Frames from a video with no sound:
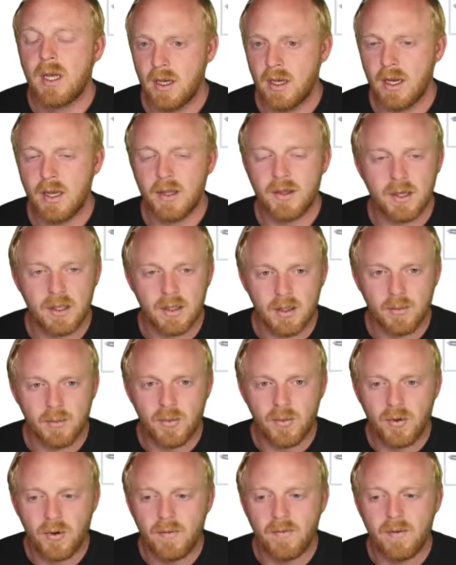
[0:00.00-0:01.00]
I think the
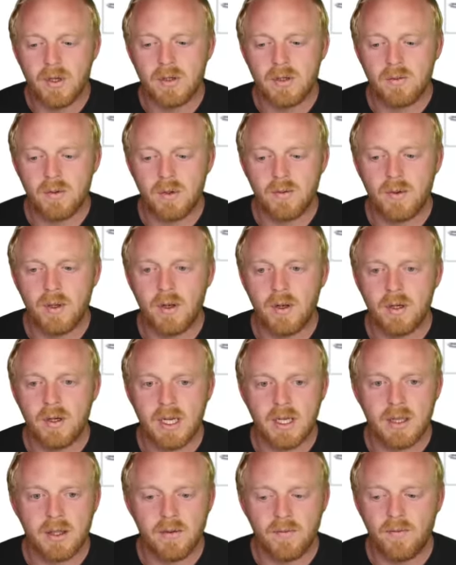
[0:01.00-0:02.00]
previous one we looked
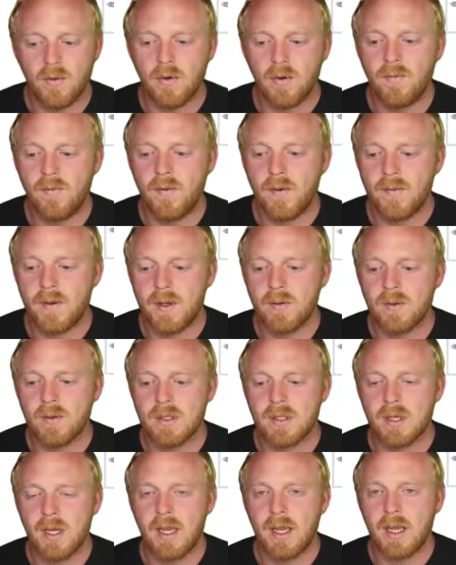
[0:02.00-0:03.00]
at, the 450,
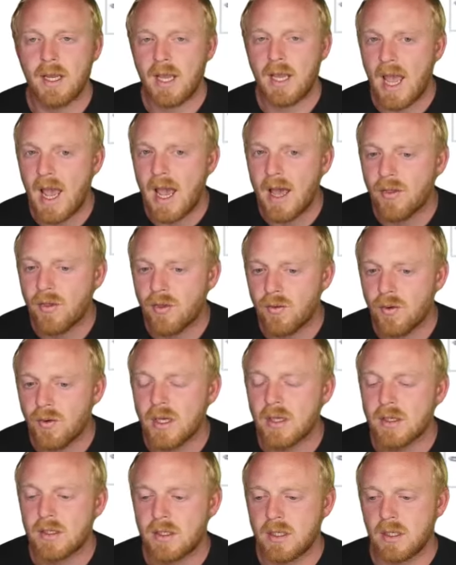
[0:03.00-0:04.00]
was a Cat
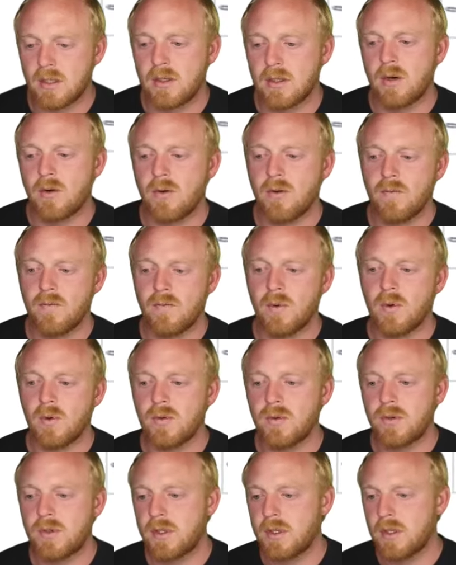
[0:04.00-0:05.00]
3 at 600
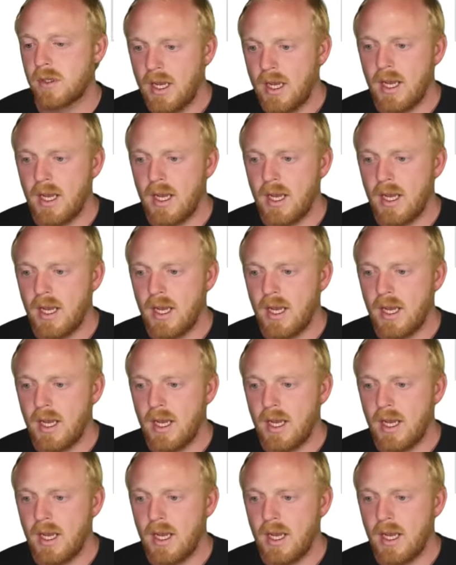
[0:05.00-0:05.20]
volts.